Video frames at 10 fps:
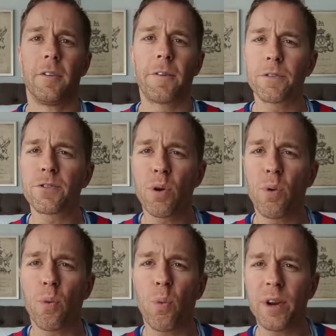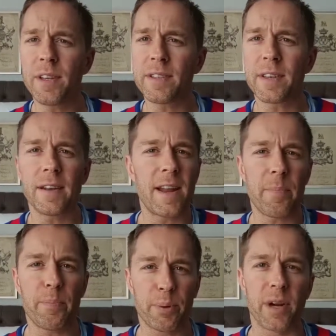First though, what is
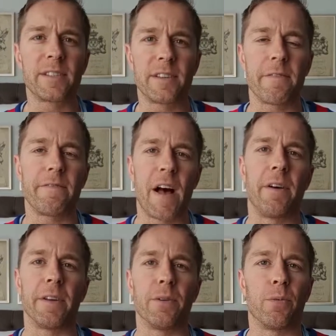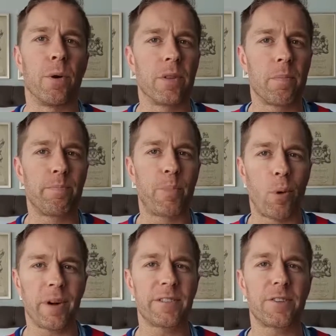net present value? Well, the
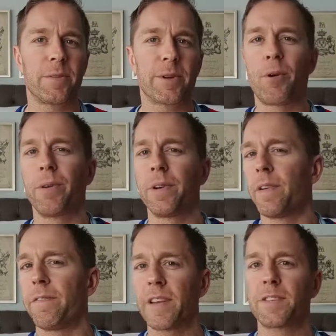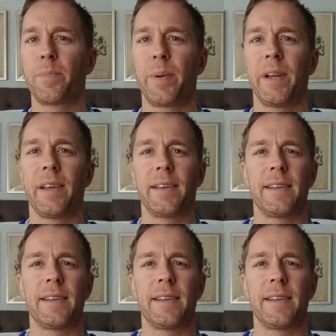boring term according to Investopedia